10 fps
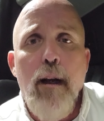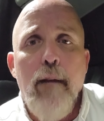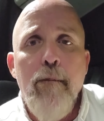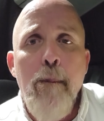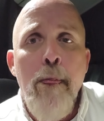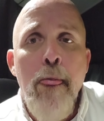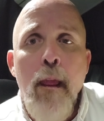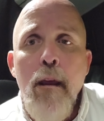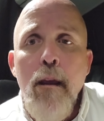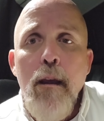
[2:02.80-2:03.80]
on.
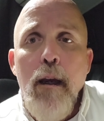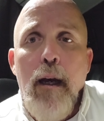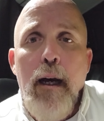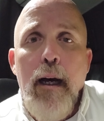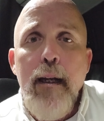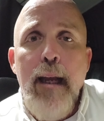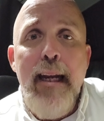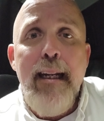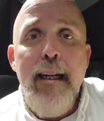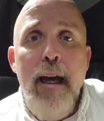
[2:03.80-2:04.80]

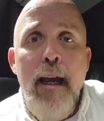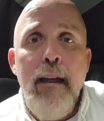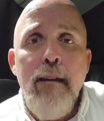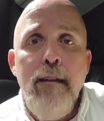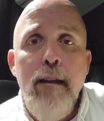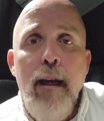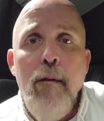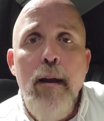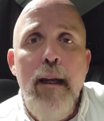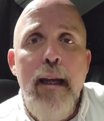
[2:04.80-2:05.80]
99,
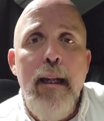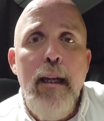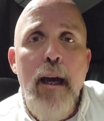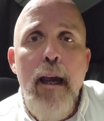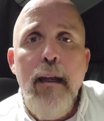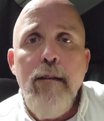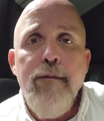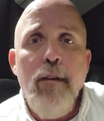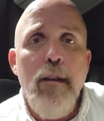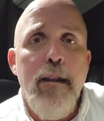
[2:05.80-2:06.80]
Highway 99,
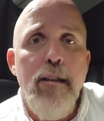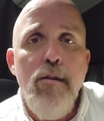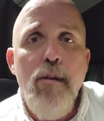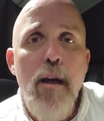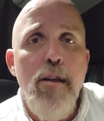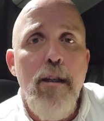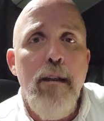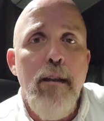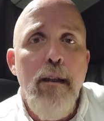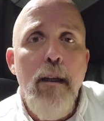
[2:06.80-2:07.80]
full of
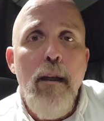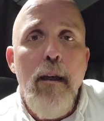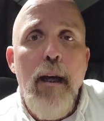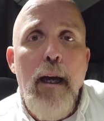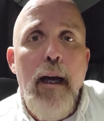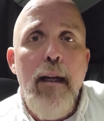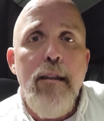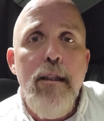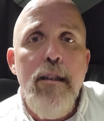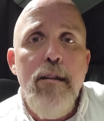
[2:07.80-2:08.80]
construction,
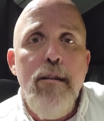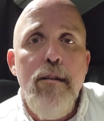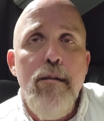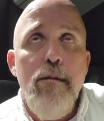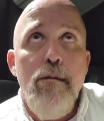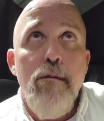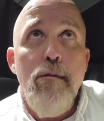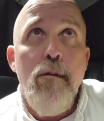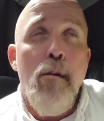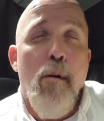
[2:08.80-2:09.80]
just
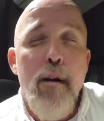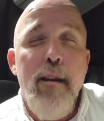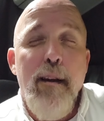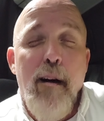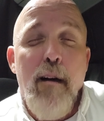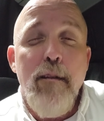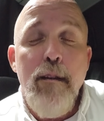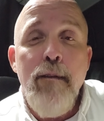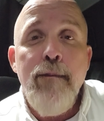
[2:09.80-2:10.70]
north of Galt.